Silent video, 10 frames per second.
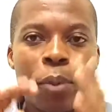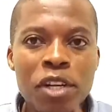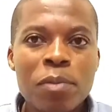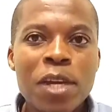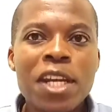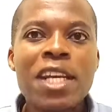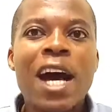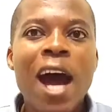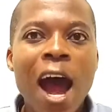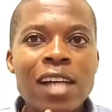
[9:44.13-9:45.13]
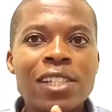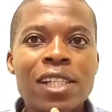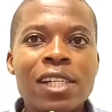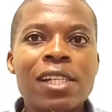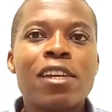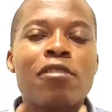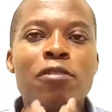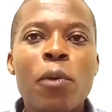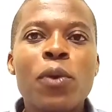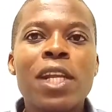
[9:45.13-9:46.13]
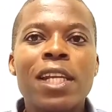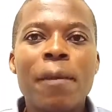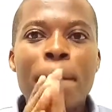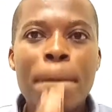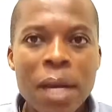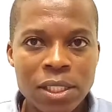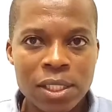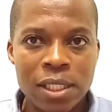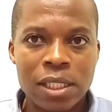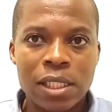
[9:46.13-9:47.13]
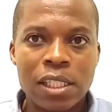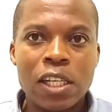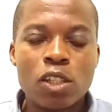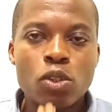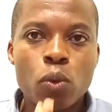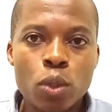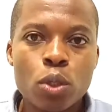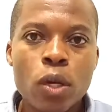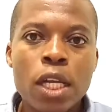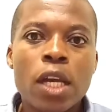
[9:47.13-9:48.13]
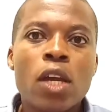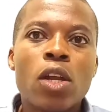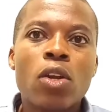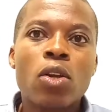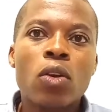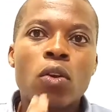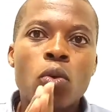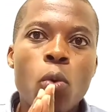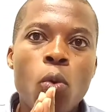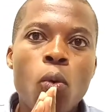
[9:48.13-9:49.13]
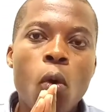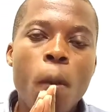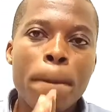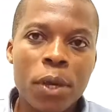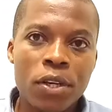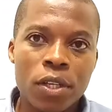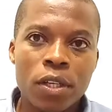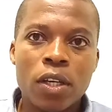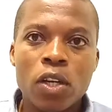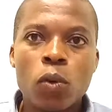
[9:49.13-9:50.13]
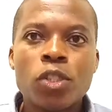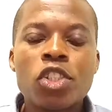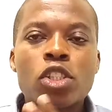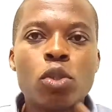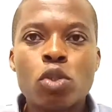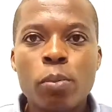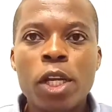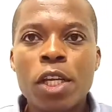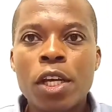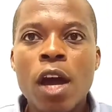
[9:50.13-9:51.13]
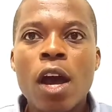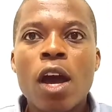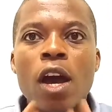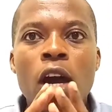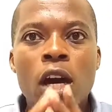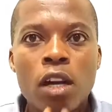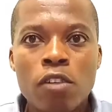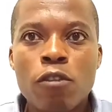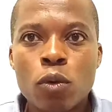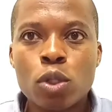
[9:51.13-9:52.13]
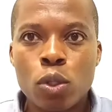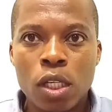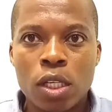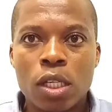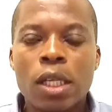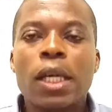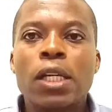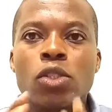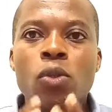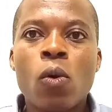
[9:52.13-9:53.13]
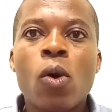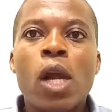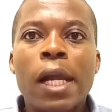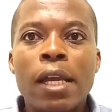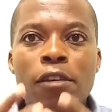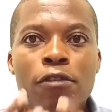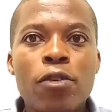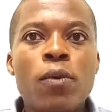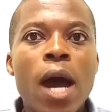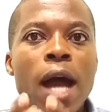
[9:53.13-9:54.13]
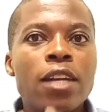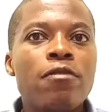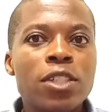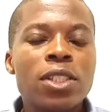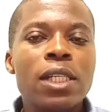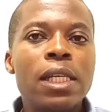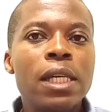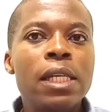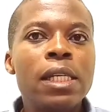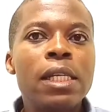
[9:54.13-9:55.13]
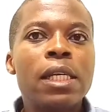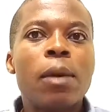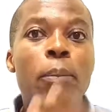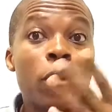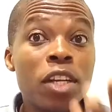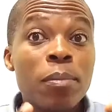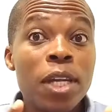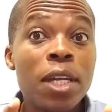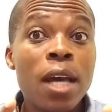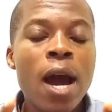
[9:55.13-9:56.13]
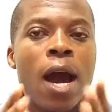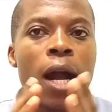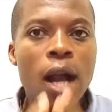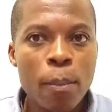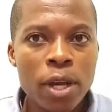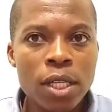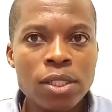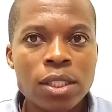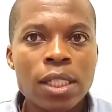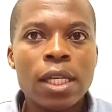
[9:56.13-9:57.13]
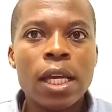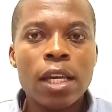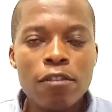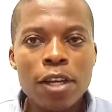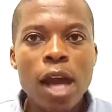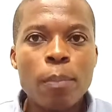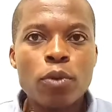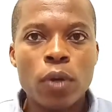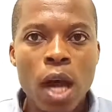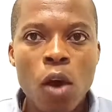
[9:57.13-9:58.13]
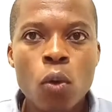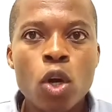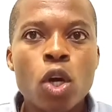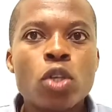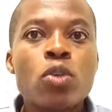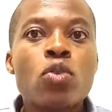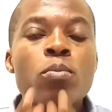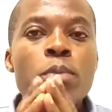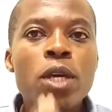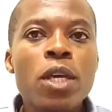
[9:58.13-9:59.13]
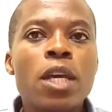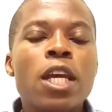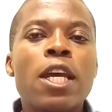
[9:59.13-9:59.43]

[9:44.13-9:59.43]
print media hasn't found the best solution to compete with the social media revolution. So if you had invested in print media companies, even up to now, you should be